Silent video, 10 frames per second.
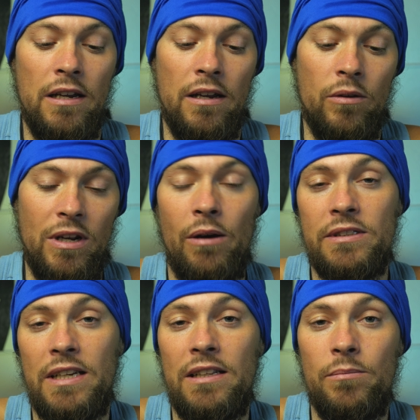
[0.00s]
when I was
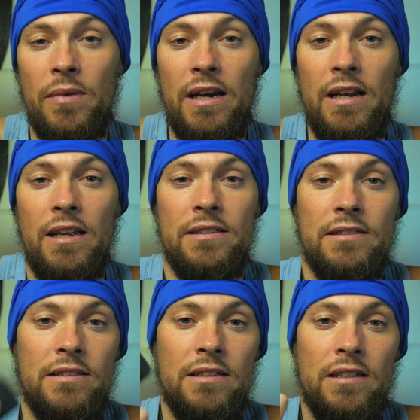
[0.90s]
getting my
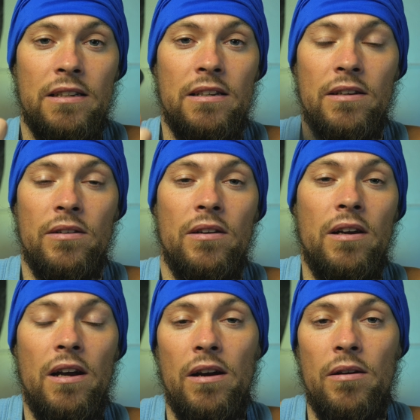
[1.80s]
lens,
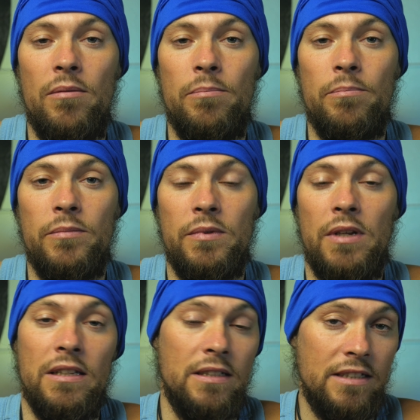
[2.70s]

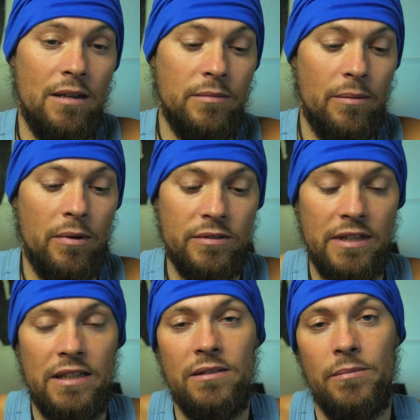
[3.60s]
at the same time I was
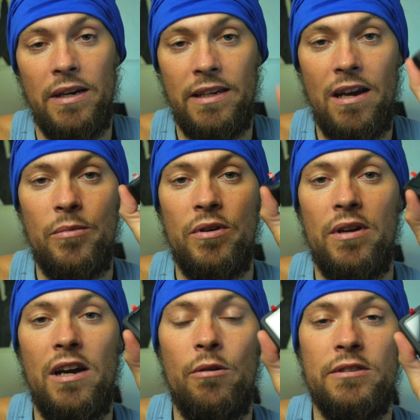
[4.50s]
getting my camera,
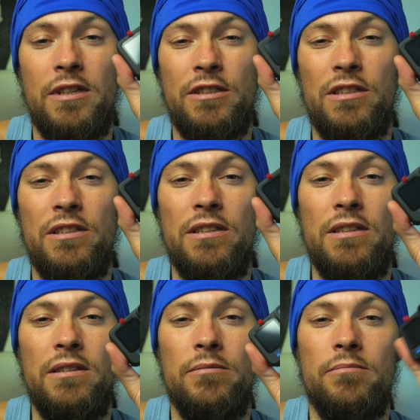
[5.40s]
I was actually